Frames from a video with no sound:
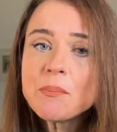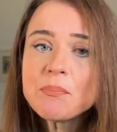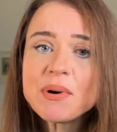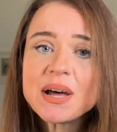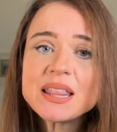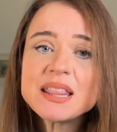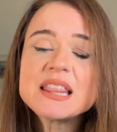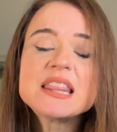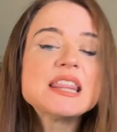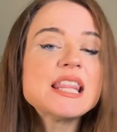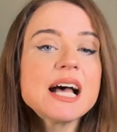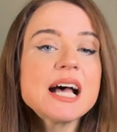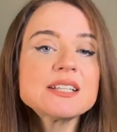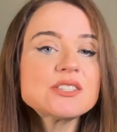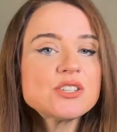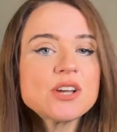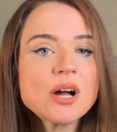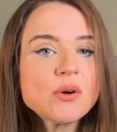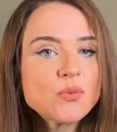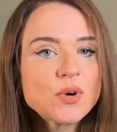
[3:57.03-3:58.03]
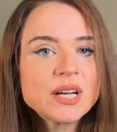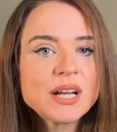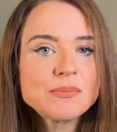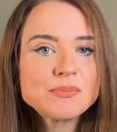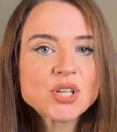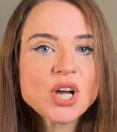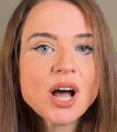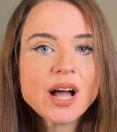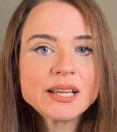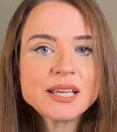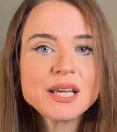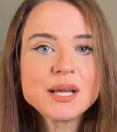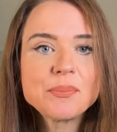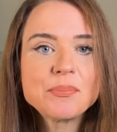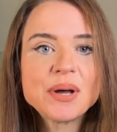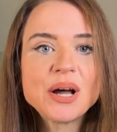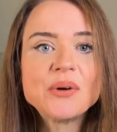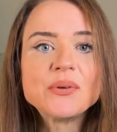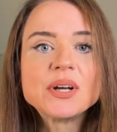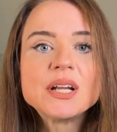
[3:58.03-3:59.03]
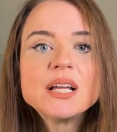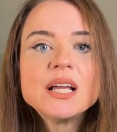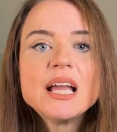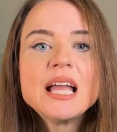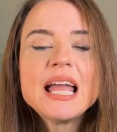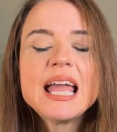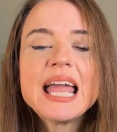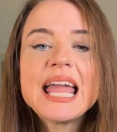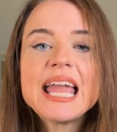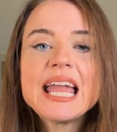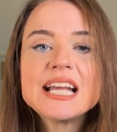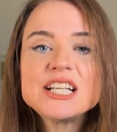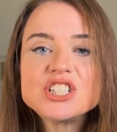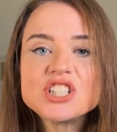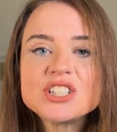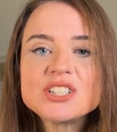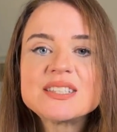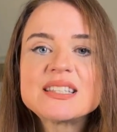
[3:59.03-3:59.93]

but that's not what I'm talking about. Agents